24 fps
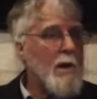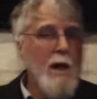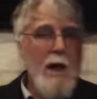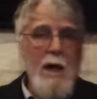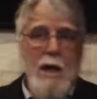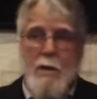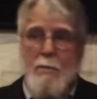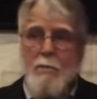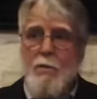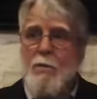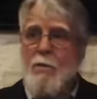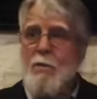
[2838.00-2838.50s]

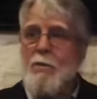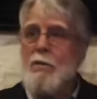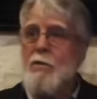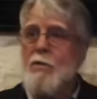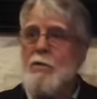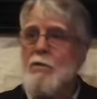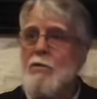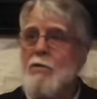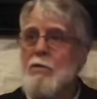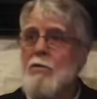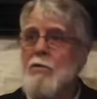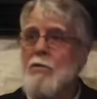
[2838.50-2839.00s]
able
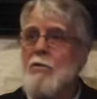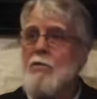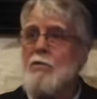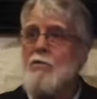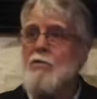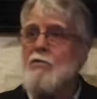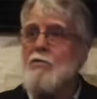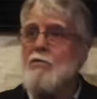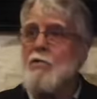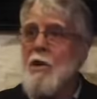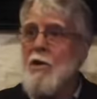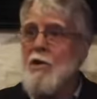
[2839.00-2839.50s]
to
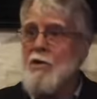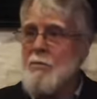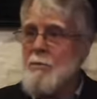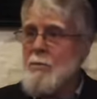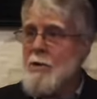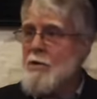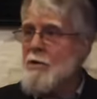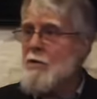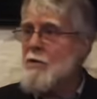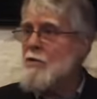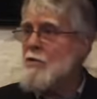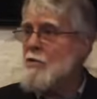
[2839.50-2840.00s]

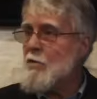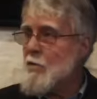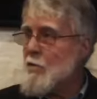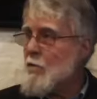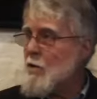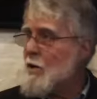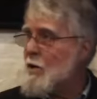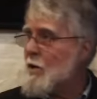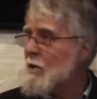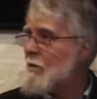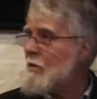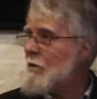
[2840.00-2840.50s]
transmit the
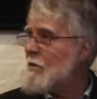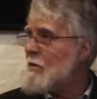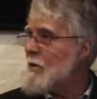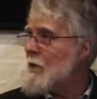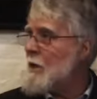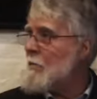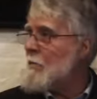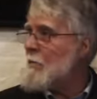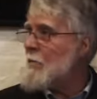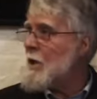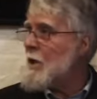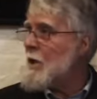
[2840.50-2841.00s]
Sunnah in the
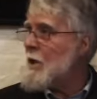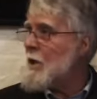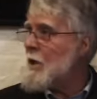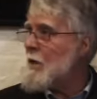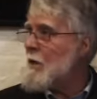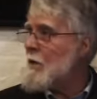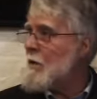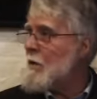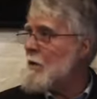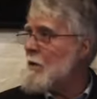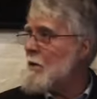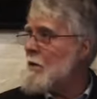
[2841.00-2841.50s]
same way.
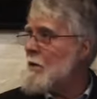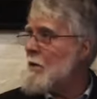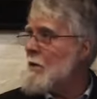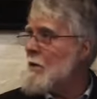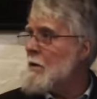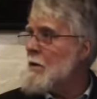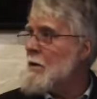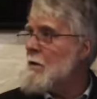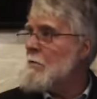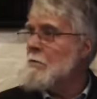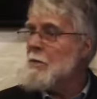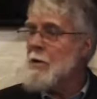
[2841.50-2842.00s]

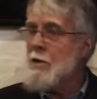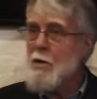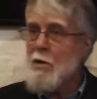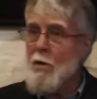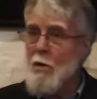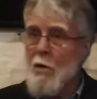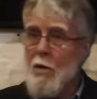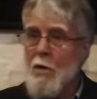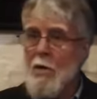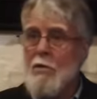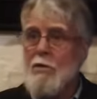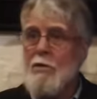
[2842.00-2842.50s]

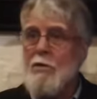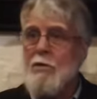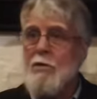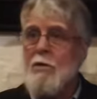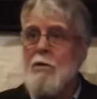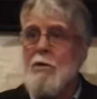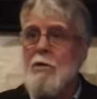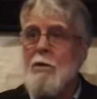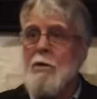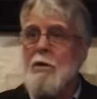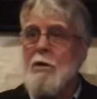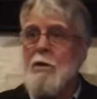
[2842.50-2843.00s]
Because,
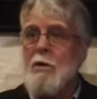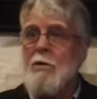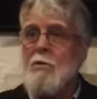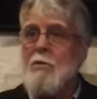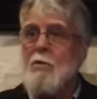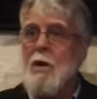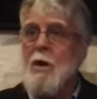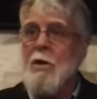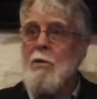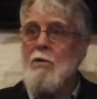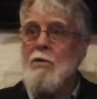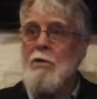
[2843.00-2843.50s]

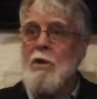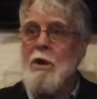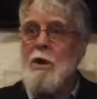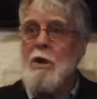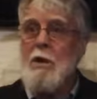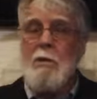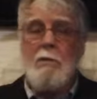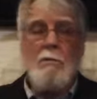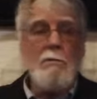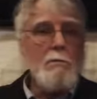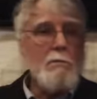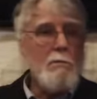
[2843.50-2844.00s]
where was
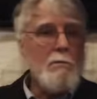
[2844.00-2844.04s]
he?